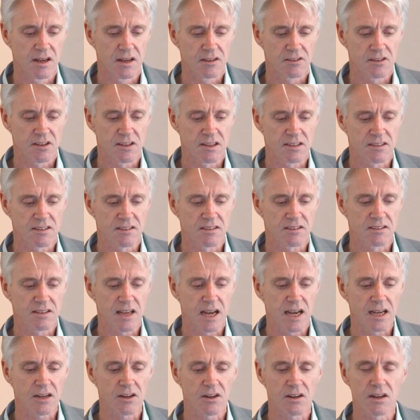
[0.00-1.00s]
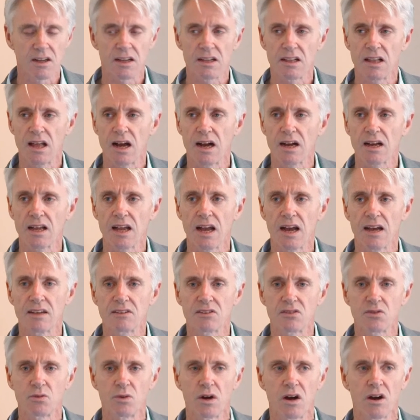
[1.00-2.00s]
So this is data in lung
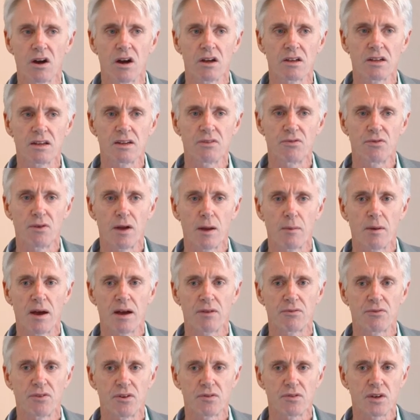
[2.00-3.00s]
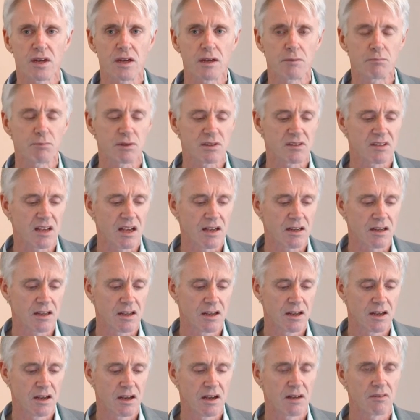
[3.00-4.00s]
cancer where only about 15%
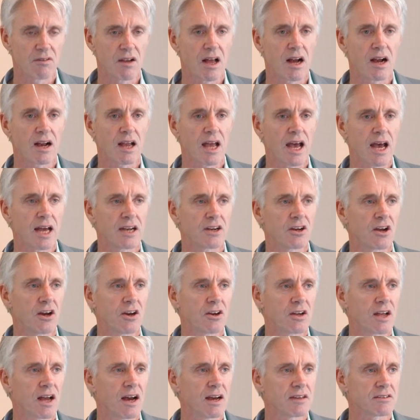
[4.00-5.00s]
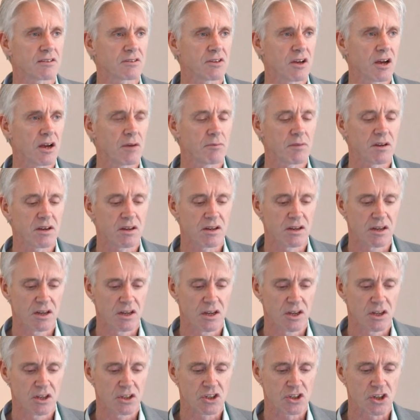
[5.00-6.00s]
of lung adenocarcinoma
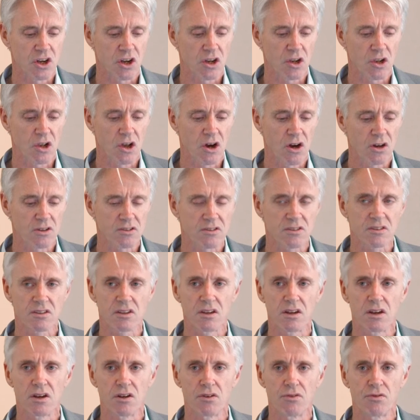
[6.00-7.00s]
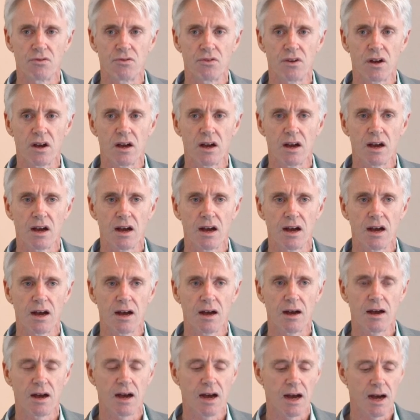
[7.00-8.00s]
show loss of
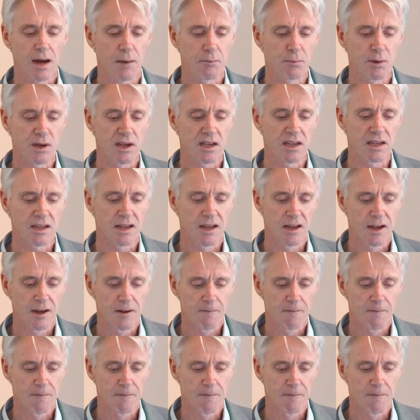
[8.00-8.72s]
RB,